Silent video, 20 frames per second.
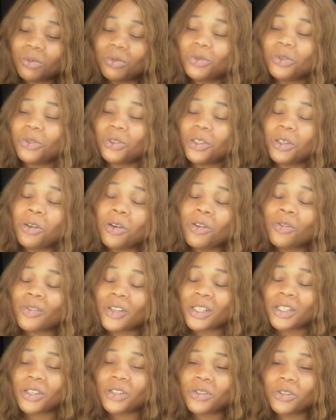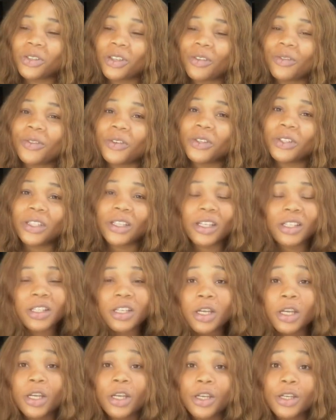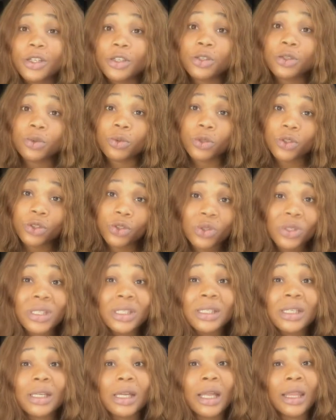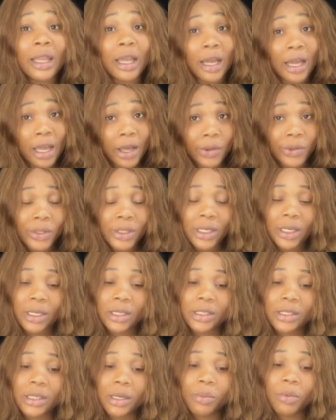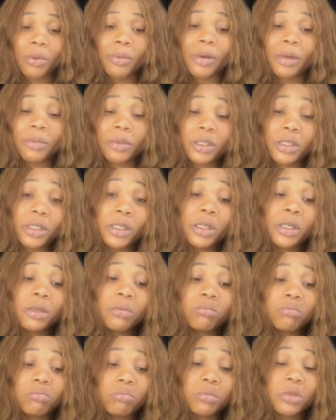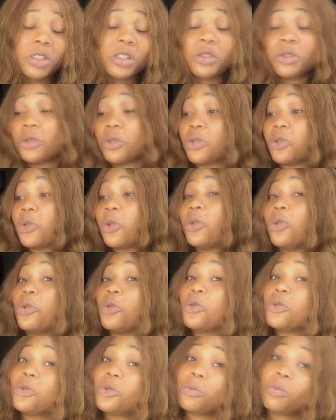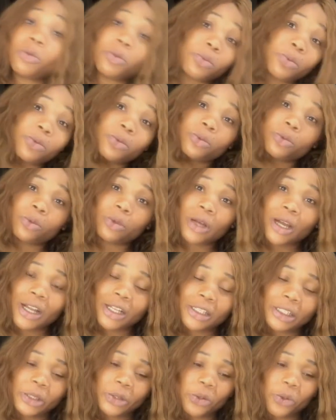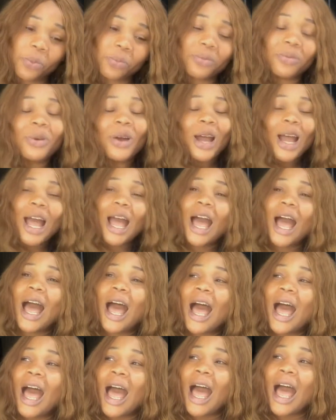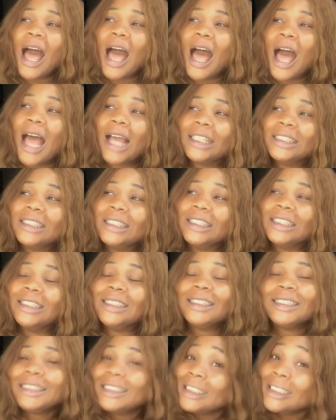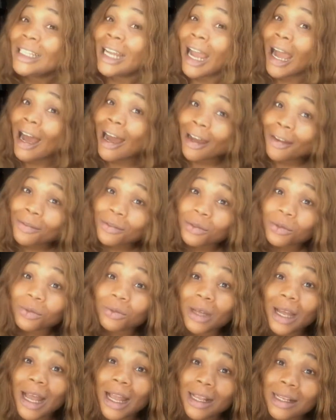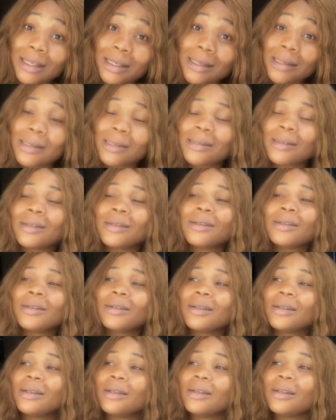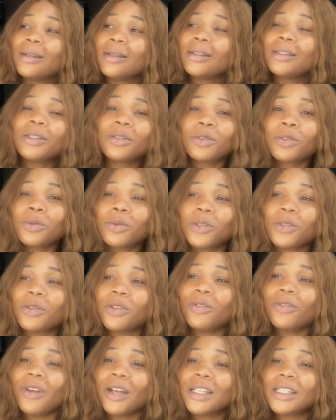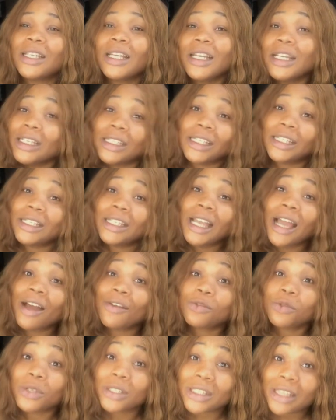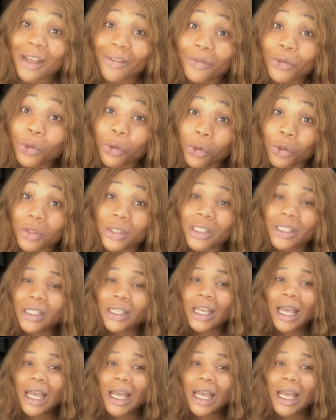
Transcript: through the conversation, I found out that she was just an accountant, and probably she just closed to people at the top, and she didn't have to ask this question. In fact, she didn't have to interview us,